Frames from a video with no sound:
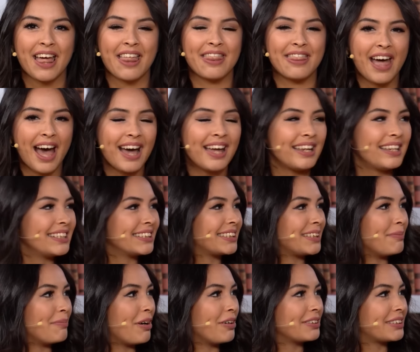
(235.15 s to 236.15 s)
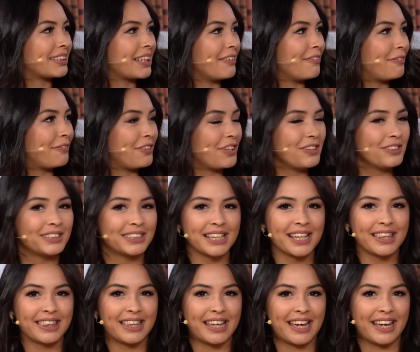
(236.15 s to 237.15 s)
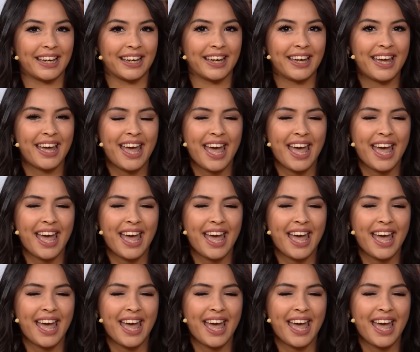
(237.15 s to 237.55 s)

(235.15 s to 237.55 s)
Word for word: That is the most confusing thing.